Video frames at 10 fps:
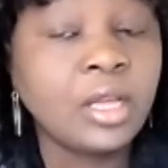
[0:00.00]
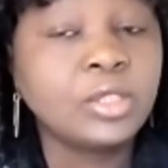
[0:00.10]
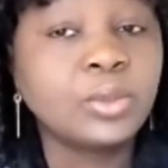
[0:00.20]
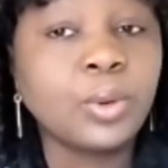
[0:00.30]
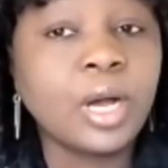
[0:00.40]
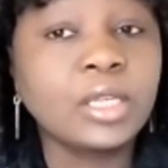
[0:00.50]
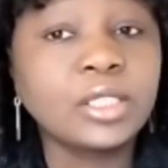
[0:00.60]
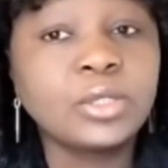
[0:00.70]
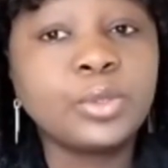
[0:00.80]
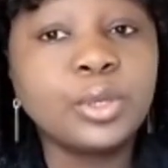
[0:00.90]
so
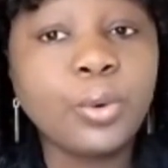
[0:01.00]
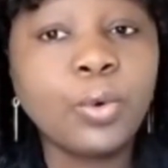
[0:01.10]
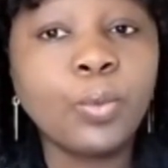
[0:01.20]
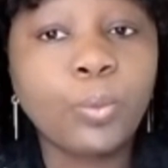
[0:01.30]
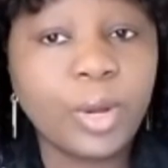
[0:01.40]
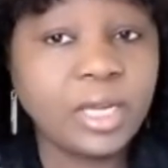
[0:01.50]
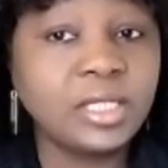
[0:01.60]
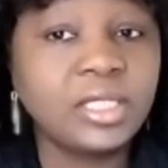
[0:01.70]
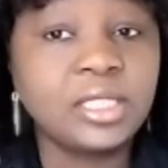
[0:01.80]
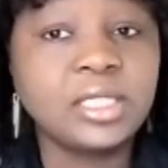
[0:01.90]
as to know when
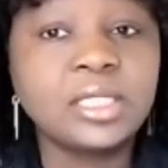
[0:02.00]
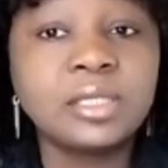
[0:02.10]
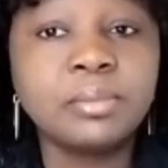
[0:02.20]
she's